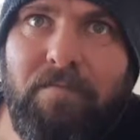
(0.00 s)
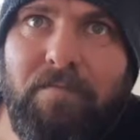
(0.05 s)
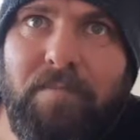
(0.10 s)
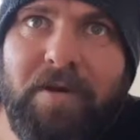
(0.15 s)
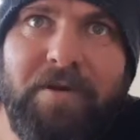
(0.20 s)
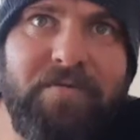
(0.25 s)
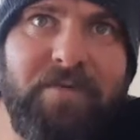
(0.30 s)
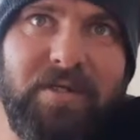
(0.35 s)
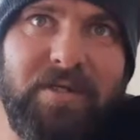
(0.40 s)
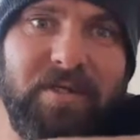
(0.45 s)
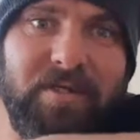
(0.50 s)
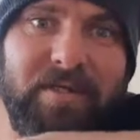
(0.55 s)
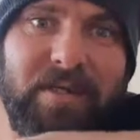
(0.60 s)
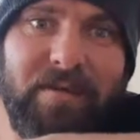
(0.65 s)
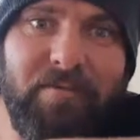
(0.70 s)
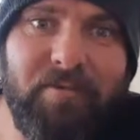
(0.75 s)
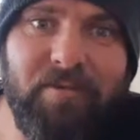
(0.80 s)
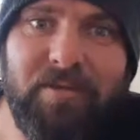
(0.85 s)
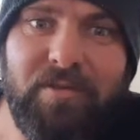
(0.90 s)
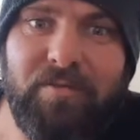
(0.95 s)
But if you didn't
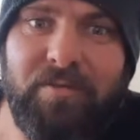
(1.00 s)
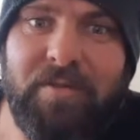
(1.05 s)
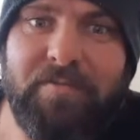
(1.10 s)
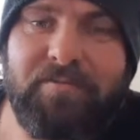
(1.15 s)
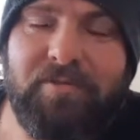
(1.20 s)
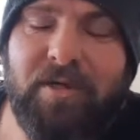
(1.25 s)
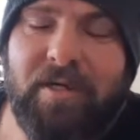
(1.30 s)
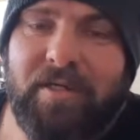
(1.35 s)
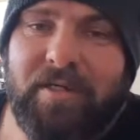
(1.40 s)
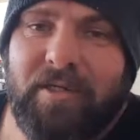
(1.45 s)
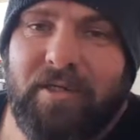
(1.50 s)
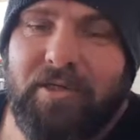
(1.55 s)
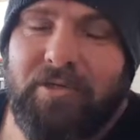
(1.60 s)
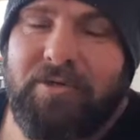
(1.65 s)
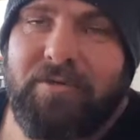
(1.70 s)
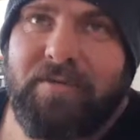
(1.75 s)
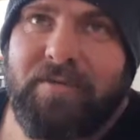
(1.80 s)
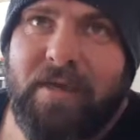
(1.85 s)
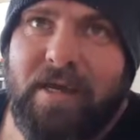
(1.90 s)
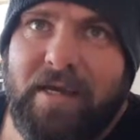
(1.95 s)
come onto the website and
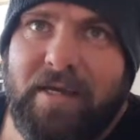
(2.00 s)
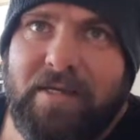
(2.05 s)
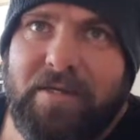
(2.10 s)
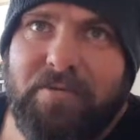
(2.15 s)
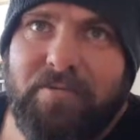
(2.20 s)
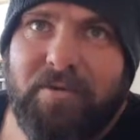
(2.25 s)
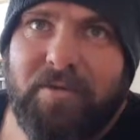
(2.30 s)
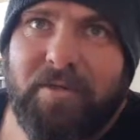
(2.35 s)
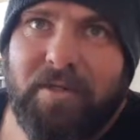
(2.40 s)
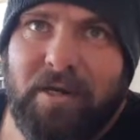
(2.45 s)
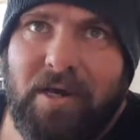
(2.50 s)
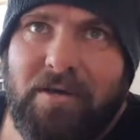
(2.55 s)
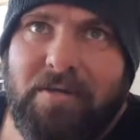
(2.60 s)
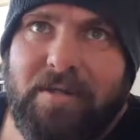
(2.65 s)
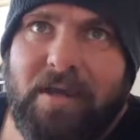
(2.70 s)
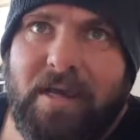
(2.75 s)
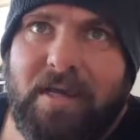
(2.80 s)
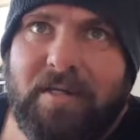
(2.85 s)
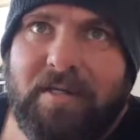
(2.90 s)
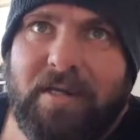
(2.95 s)
learn that, you wouldn't know
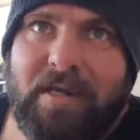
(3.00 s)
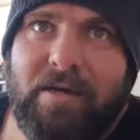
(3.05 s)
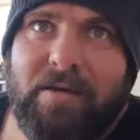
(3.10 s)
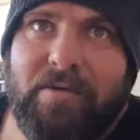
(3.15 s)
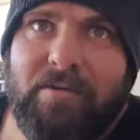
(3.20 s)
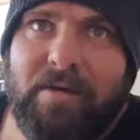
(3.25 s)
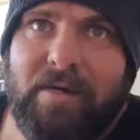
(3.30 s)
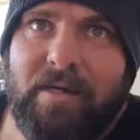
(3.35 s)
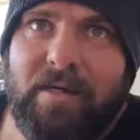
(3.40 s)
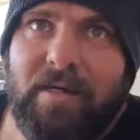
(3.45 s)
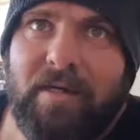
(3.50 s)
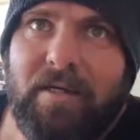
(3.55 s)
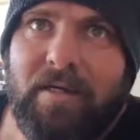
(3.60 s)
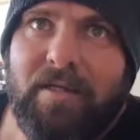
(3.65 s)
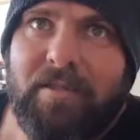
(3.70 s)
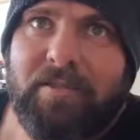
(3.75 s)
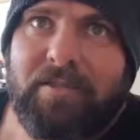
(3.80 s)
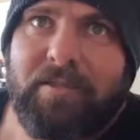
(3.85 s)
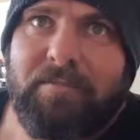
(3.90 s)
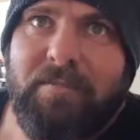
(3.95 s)
that. Now,
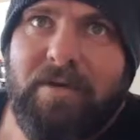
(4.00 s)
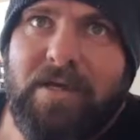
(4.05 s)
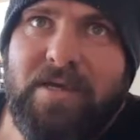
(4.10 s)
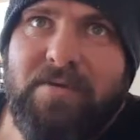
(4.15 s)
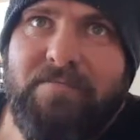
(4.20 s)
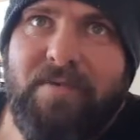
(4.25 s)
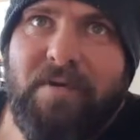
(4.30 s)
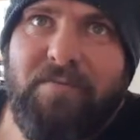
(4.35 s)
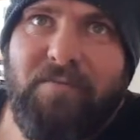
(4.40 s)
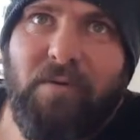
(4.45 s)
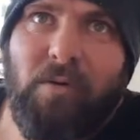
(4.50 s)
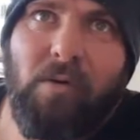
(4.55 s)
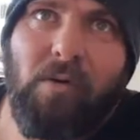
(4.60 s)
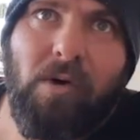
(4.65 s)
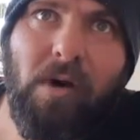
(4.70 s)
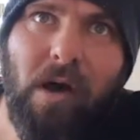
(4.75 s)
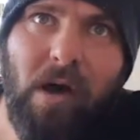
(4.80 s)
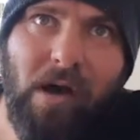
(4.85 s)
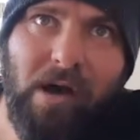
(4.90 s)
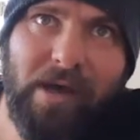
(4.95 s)
to me,
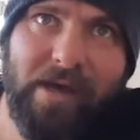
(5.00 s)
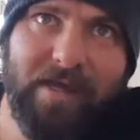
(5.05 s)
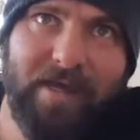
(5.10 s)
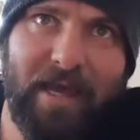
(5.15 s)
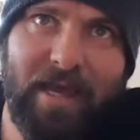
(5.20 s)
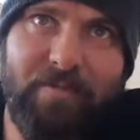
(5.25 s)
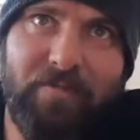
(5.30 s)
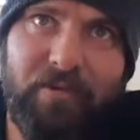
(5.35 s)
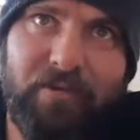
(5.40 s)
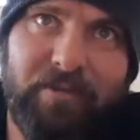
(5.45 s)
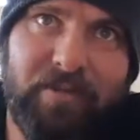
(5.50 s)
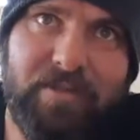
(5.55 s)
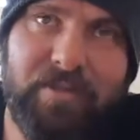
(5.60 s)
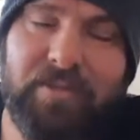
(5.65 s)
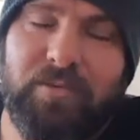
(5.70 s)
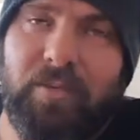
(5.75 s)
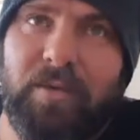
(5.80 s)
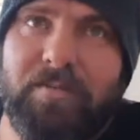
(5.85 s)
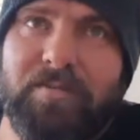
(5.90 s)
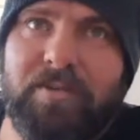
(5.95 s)
before I came onto
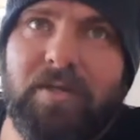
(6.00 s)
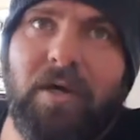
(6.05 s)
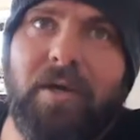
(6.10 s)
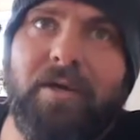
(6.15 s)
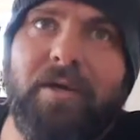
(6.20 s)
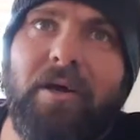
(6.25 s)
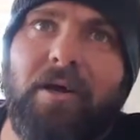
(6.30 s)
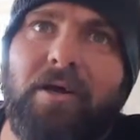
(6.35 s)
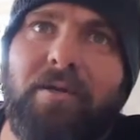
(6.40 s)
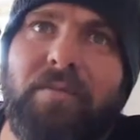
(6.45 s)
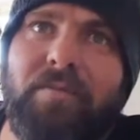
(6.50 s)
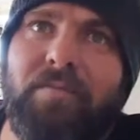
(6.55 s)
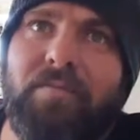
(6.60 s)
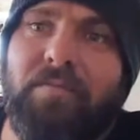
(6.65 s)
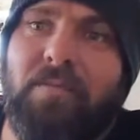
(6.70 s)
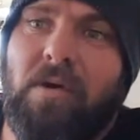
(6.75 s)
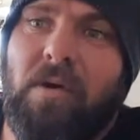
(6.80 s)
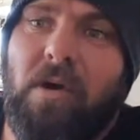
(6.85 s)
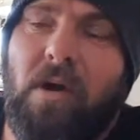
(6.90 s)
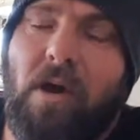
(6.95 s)
this website,
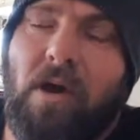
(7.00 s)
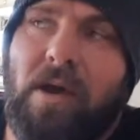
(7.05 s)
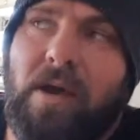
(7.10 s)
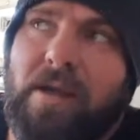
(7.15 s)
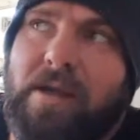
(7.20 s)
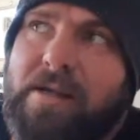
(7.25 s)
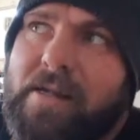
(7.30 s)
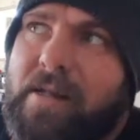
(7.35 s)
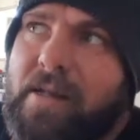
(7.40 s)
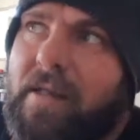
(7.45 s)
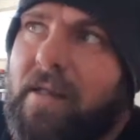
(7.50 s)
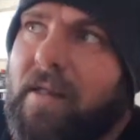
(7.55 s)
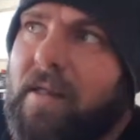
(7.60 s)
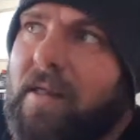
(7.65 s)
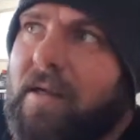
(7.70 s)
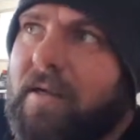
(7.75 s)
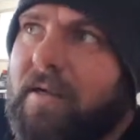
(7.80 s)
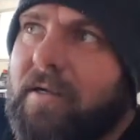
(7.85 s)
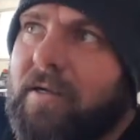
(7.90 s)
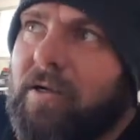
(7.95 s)
I
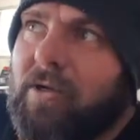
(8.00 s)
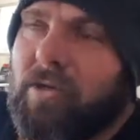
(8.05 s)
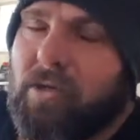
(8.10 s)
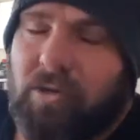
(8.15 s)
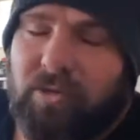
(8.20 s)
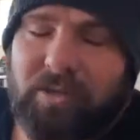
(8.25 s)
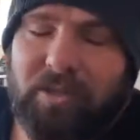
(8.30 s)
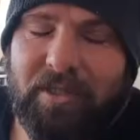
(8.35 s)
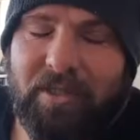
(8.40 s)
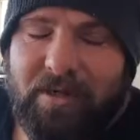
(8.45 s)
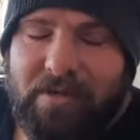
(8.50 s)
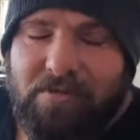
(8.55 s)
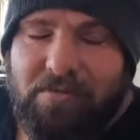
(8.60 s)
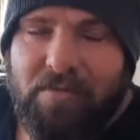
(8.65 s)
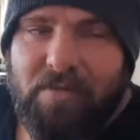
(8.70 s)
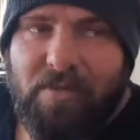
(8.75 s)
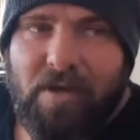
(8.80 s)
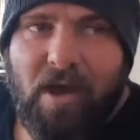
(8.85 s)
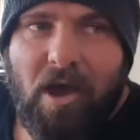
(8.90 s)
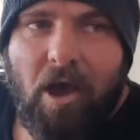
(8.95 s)
looked at it
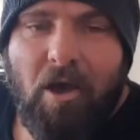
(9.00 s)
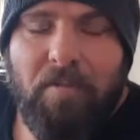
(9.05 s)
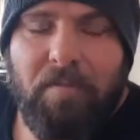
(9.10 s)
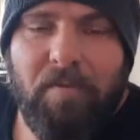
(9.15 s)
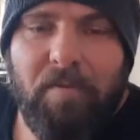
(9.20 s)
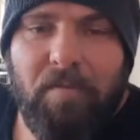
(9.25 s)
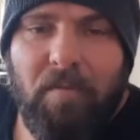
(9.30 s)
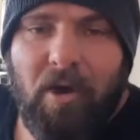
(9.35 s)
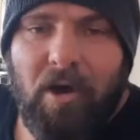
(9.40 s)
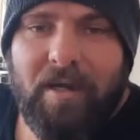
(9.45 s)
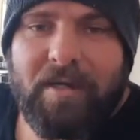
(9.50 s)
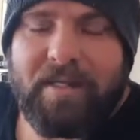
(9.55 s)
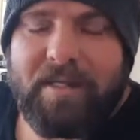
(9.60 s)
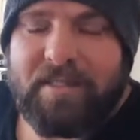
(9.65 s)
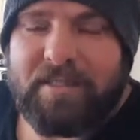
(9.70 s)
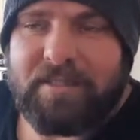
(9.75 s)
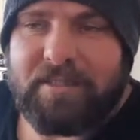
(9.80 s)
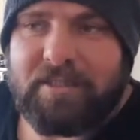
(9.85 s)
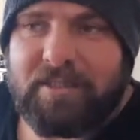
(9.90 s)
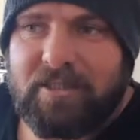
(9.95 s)
with an open mind
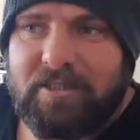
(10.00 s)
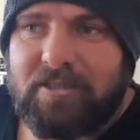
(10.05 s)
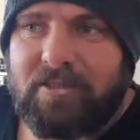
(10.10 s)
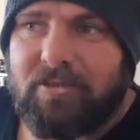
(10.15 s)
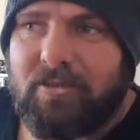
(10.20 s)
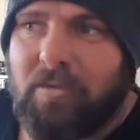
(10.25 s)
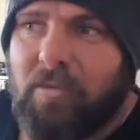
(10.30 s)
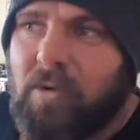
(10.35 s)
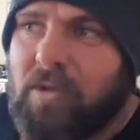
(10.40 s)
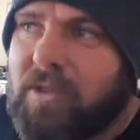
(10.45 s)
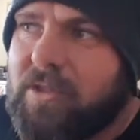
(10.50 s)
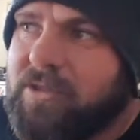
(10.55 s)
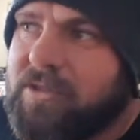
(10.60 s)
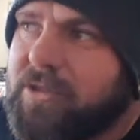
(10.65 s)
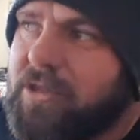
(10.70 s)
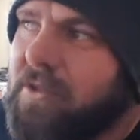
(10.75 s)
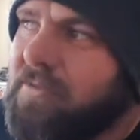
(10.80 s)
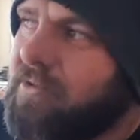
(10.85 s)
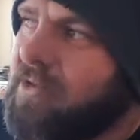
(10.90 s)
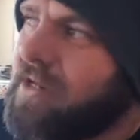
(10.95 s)
as just a normal
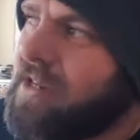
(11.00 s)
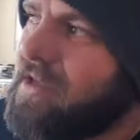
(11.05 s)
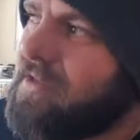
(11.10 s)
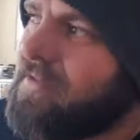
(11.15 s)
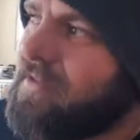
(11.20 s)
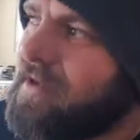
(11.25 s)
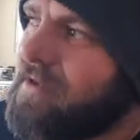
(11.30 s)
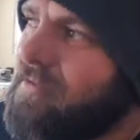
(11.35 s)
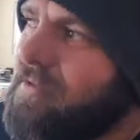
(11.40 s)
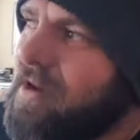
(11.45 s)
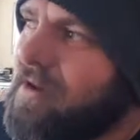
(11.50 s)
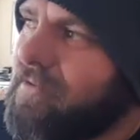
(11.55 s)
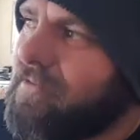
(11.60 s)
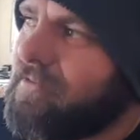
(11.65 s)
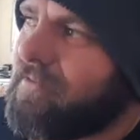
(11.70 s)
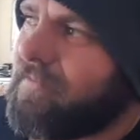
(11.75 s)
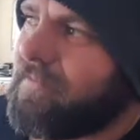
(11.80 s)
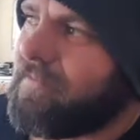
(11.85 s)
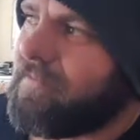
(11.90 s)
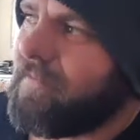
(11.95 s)
consumer, and you think,
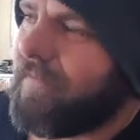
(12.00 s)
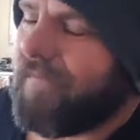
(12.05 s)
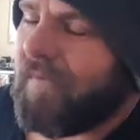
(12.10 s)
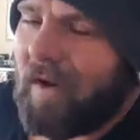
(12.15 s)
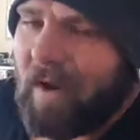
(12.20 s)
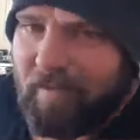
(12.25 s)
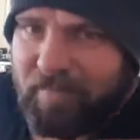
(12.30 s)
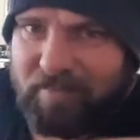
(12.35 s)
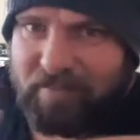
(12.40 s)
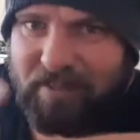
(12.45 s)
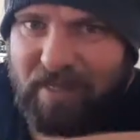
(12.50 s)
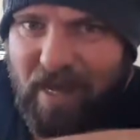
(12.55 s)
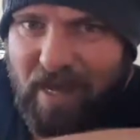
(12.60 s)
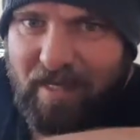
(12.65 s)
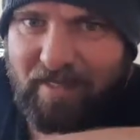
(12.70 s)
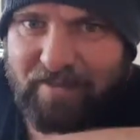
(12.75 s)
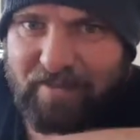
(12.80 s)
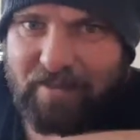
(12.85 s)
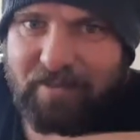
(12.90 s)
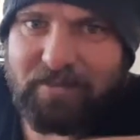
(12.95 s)
well, 5
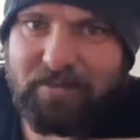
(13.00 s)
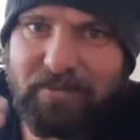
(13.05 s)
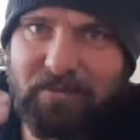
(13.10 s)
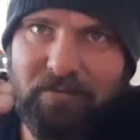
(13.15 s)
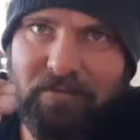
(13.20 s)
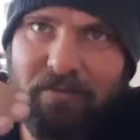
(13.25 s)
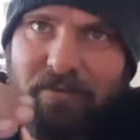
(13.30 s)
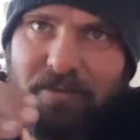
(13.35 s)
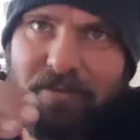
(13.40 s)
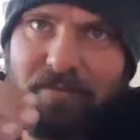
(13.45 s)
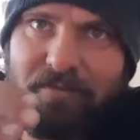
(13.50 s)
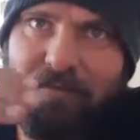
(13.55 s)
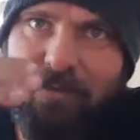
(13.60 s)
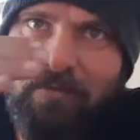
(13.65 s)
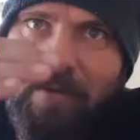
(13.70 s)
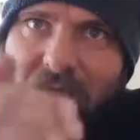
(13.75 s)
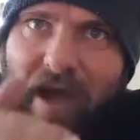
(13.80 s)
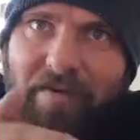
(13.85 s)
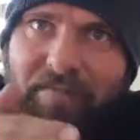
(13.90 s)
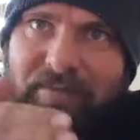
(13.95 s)
stars, it's
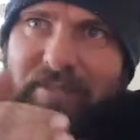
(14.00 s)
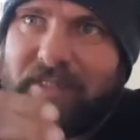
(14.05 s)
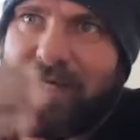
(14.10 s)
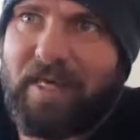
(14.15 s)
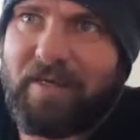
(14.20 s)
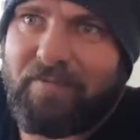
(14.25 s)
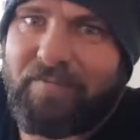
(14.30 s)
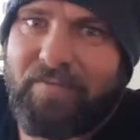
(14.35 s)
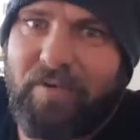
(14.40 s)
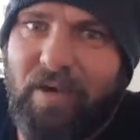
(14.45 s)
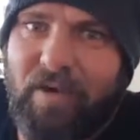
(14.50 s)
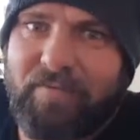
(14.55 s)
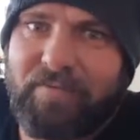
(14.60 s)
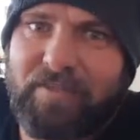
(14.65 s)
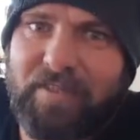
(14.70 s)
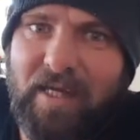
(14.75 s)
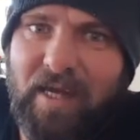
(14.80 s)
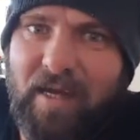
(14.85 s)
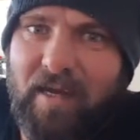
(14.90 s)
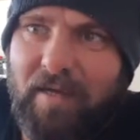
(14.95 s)
from half a star to
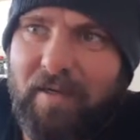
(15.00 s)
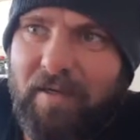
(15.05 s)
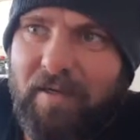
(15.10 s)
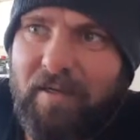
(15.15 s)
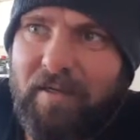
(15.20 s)
5-star.